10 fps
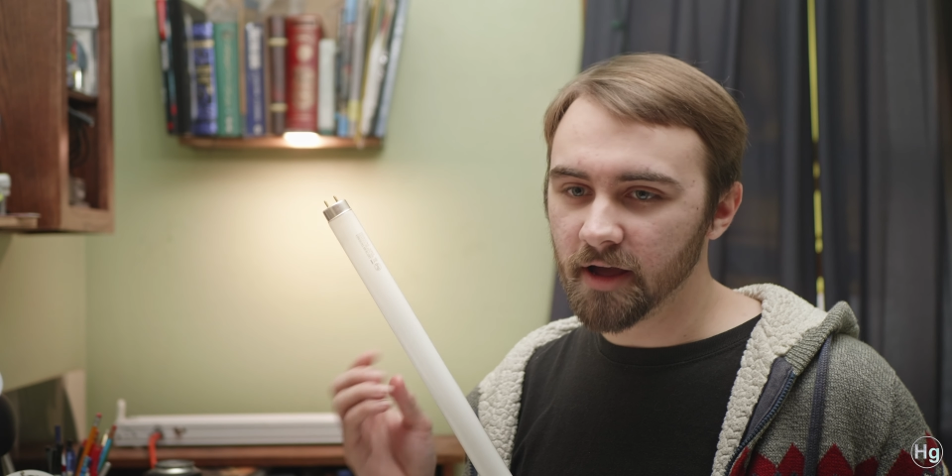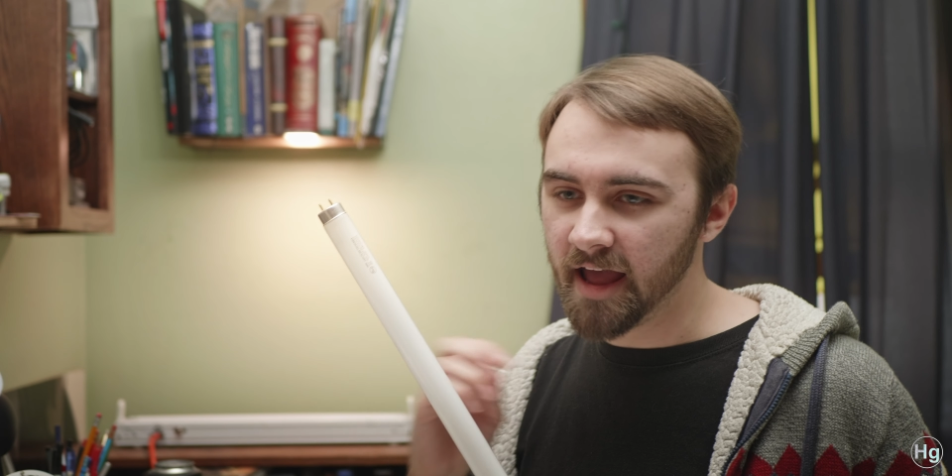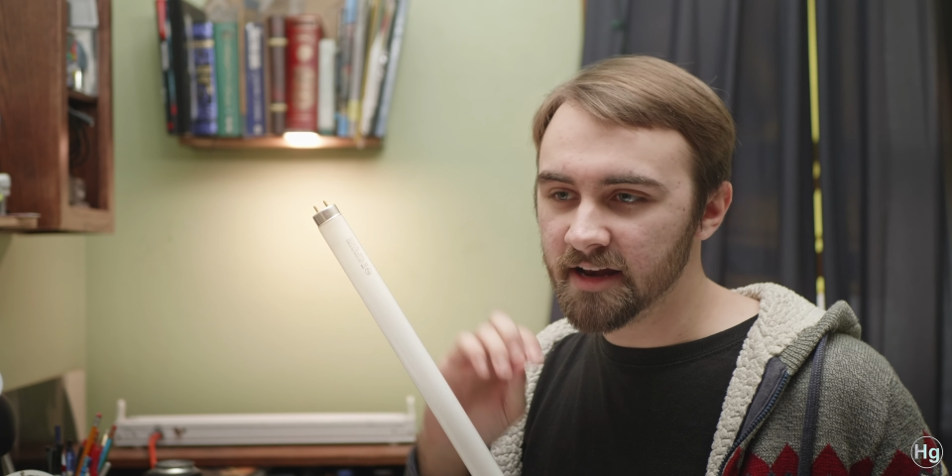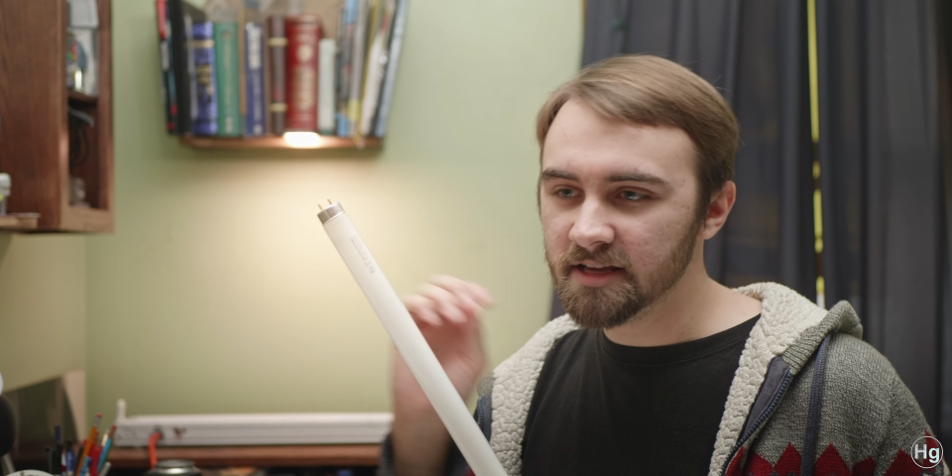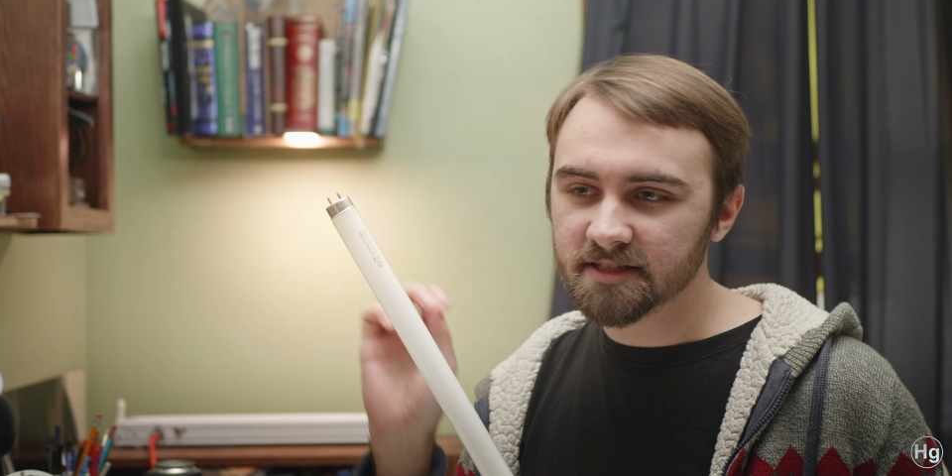
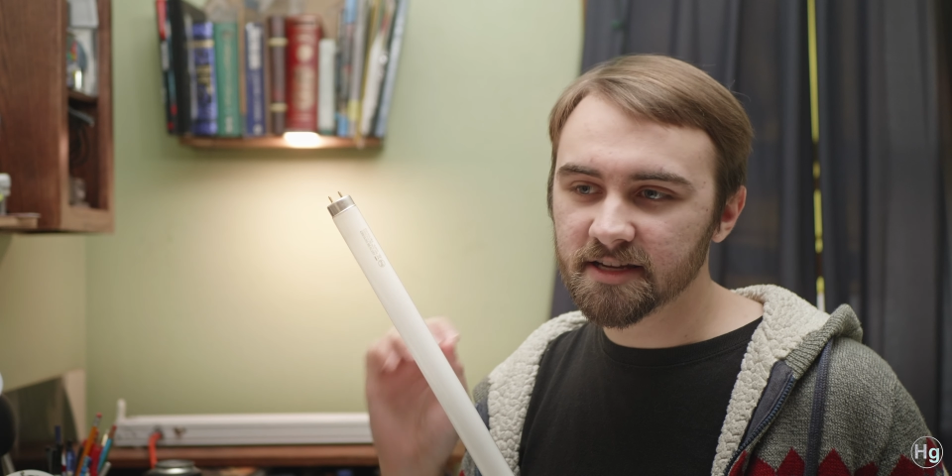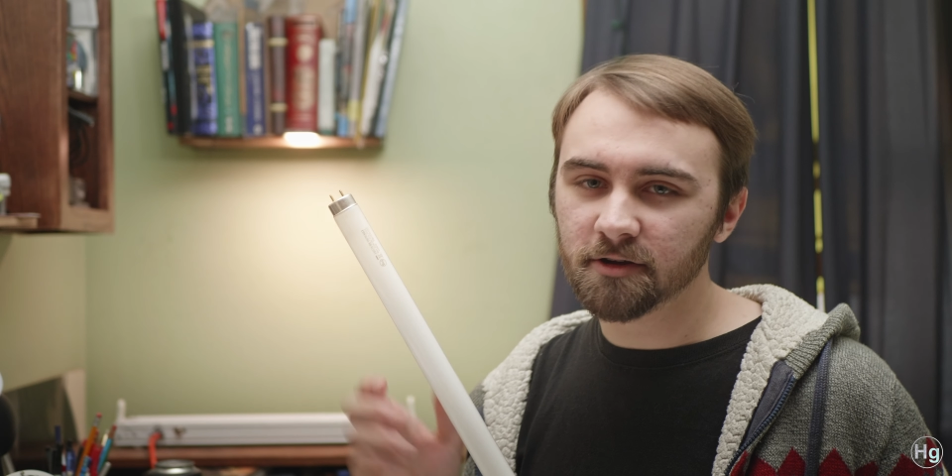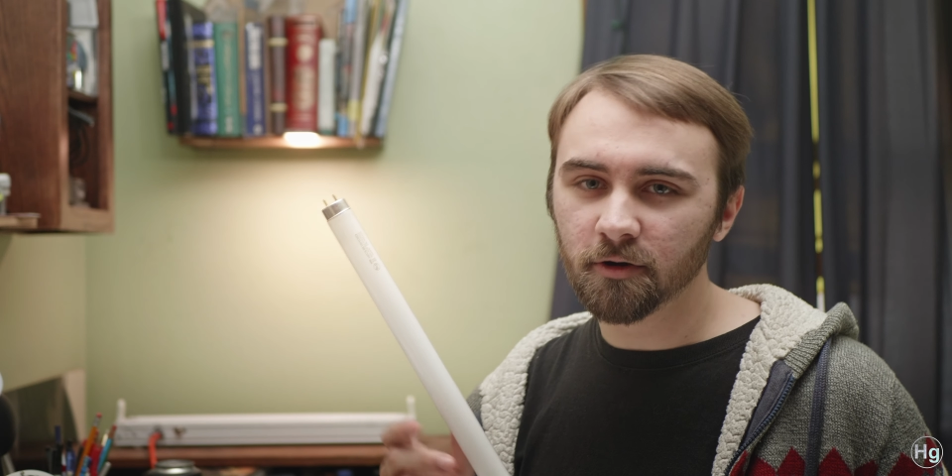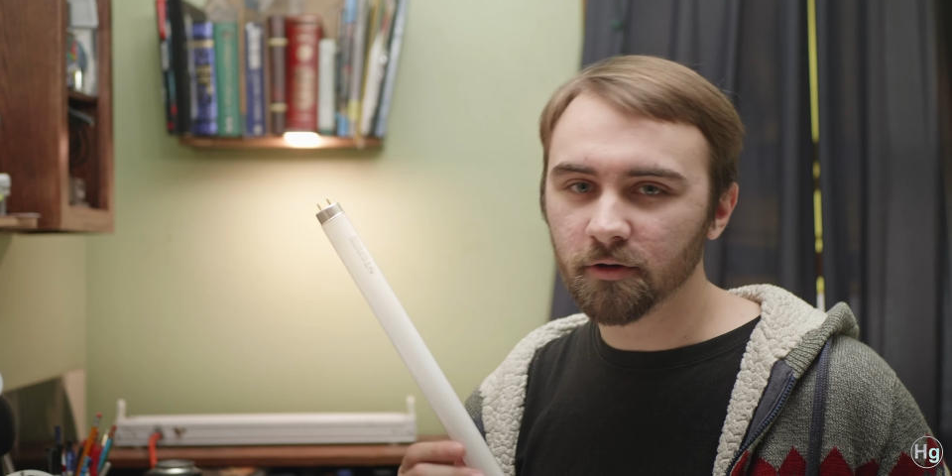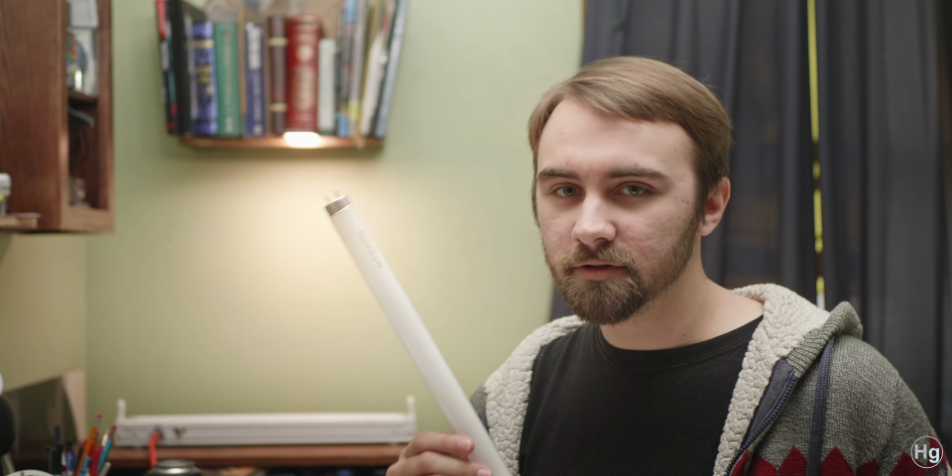any
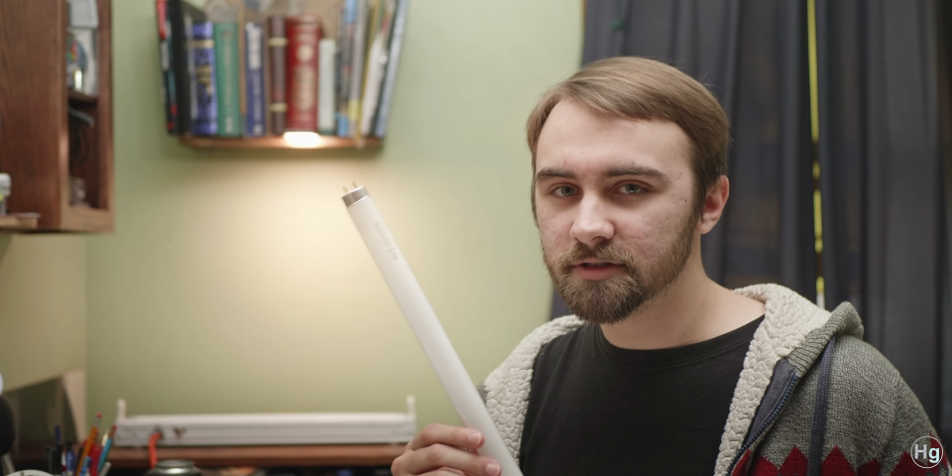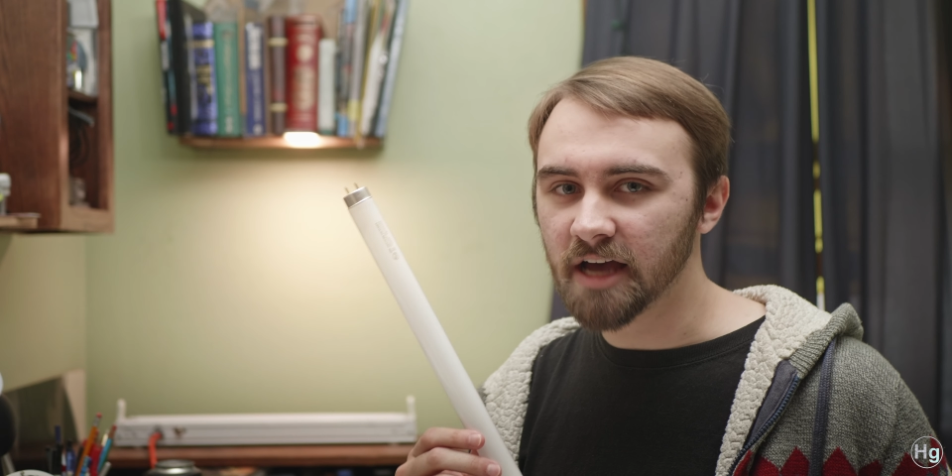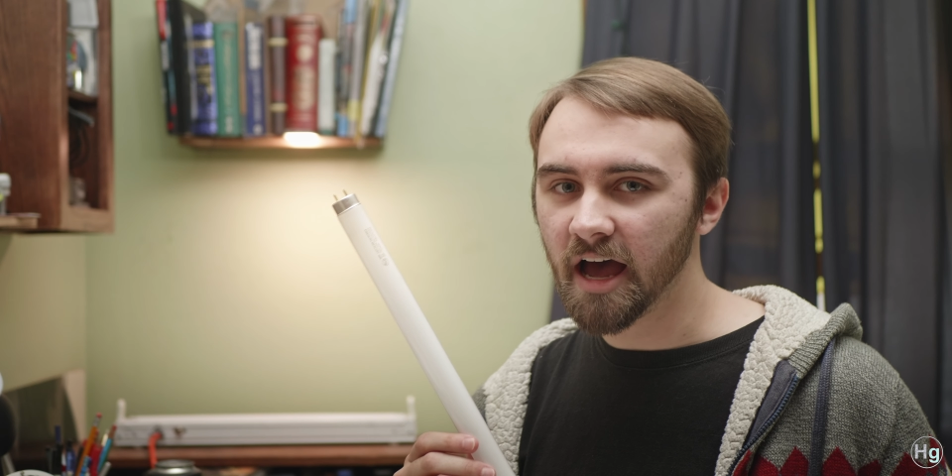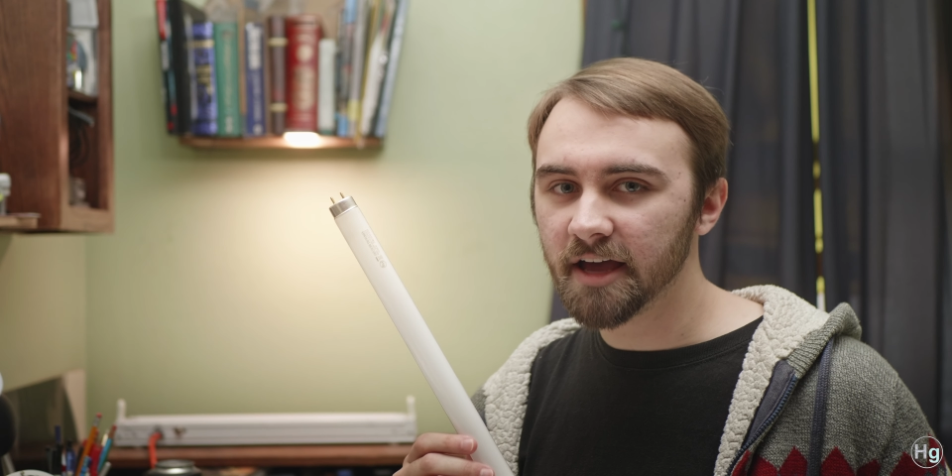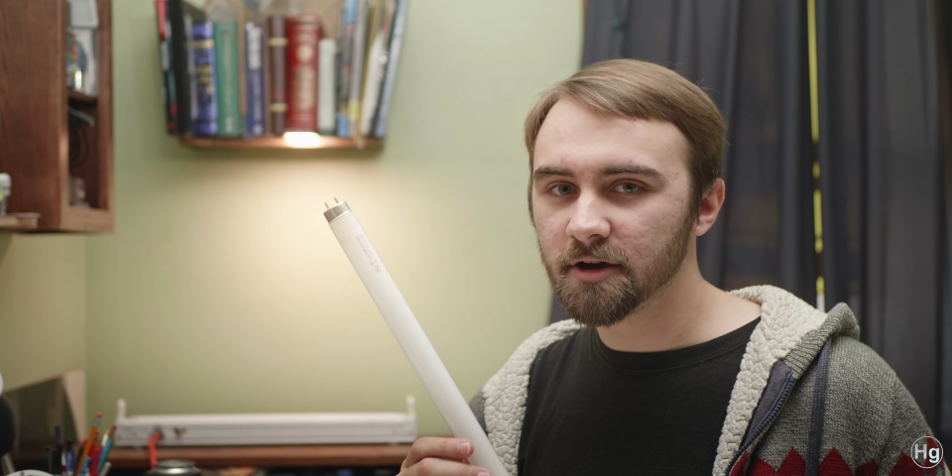single
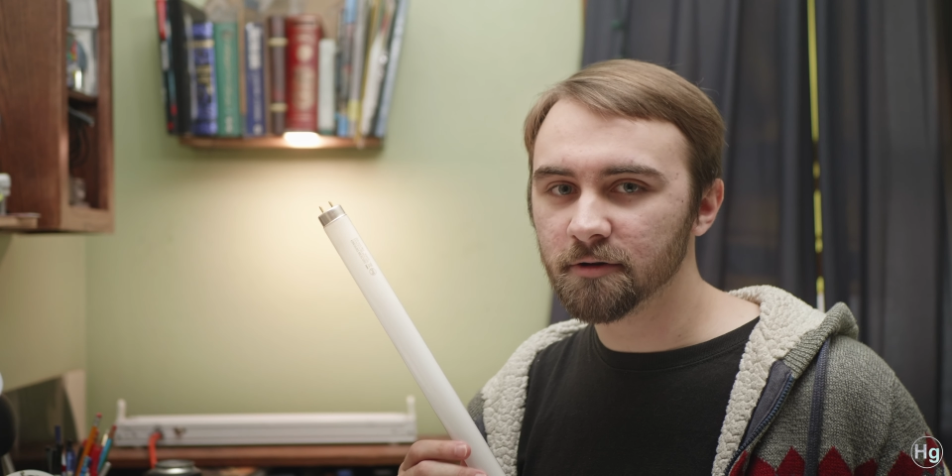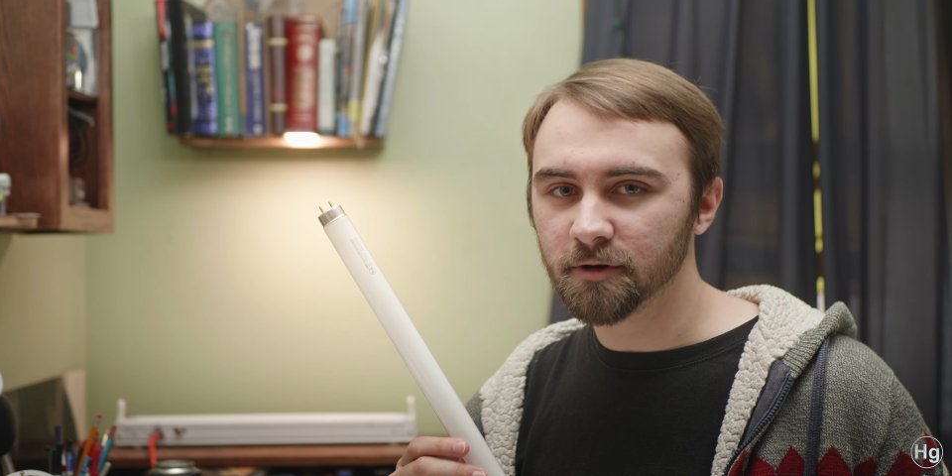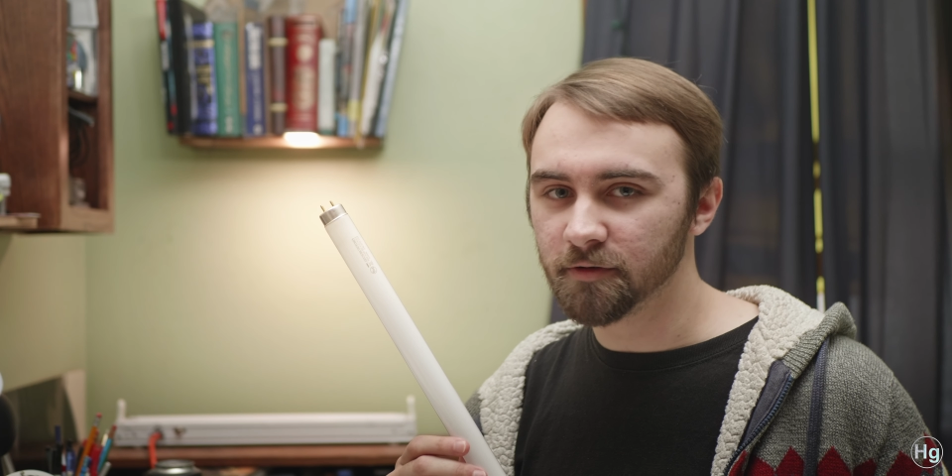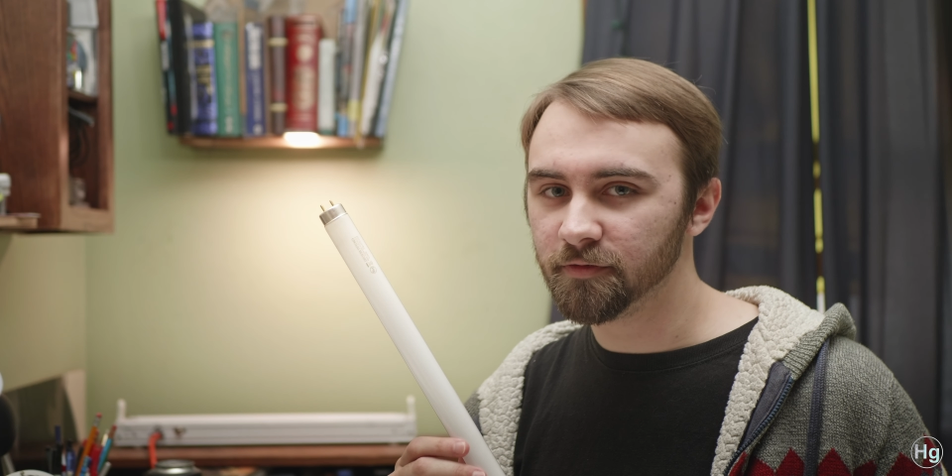diode or